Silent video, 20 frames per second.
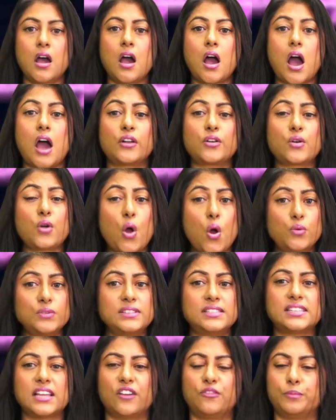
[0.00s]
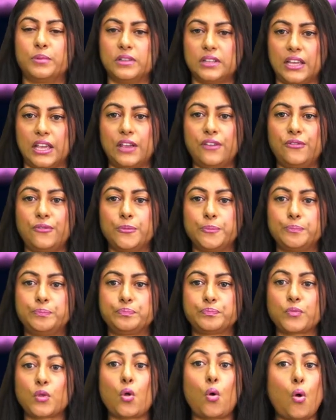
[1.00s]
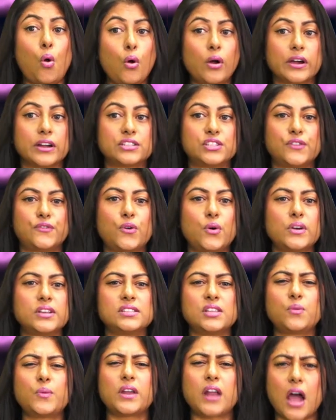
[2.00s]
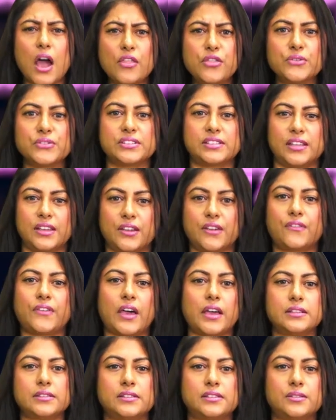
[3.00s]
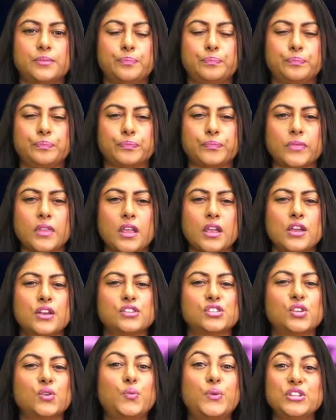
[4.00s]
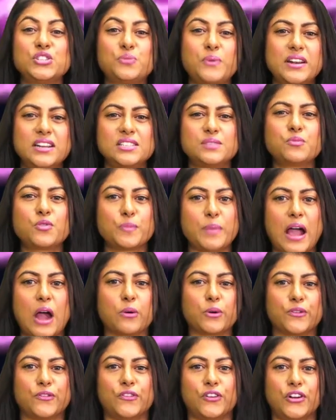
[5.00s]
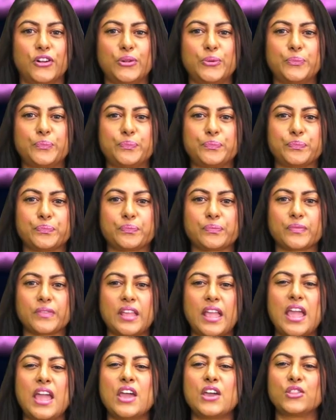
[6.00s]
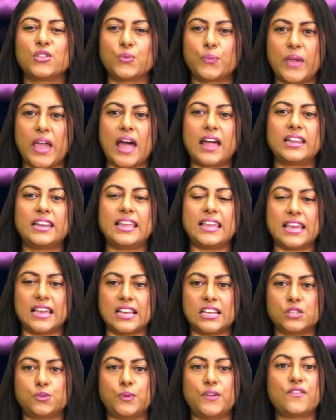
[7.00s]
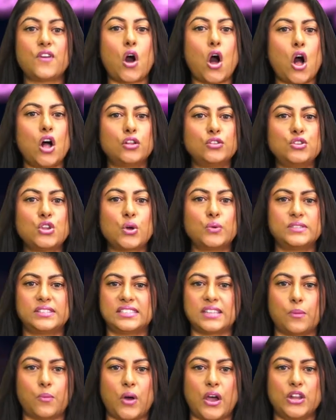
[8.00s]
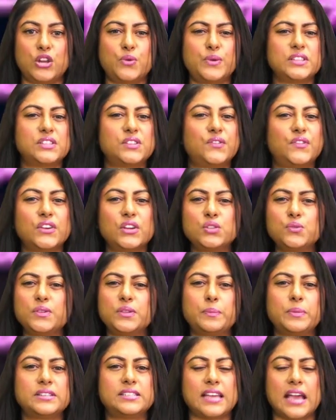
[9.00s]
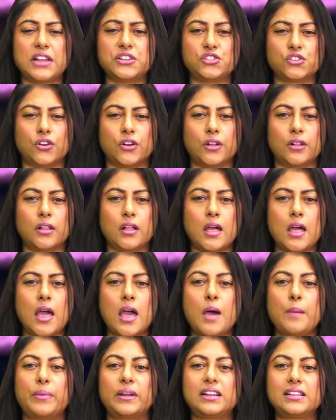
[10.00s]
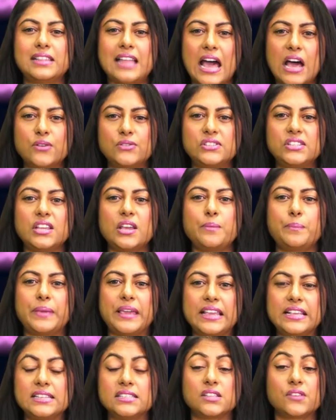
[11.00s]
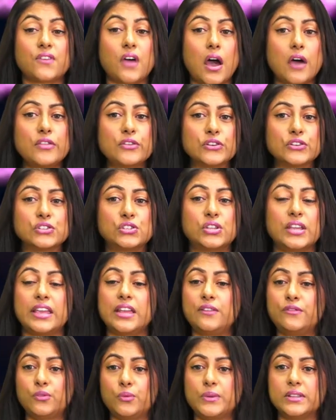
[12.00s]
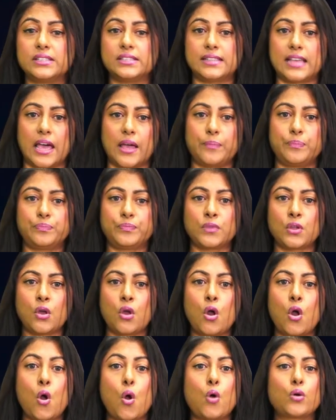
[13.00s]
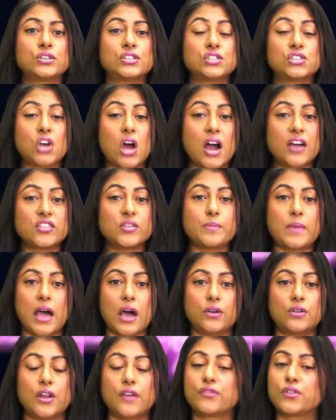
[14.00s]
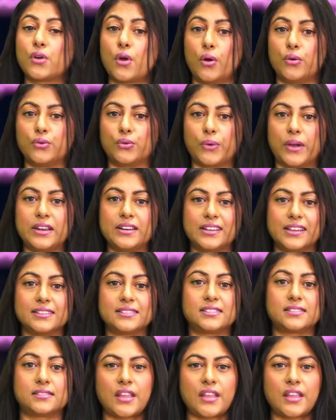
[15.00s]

on our own self belief, or to focus on what others think of us. So, which one is more powerful? The reality is, we've all known someone who is filled with potential, but allows the opinions of others to influence them or to talk them out of their own greatness.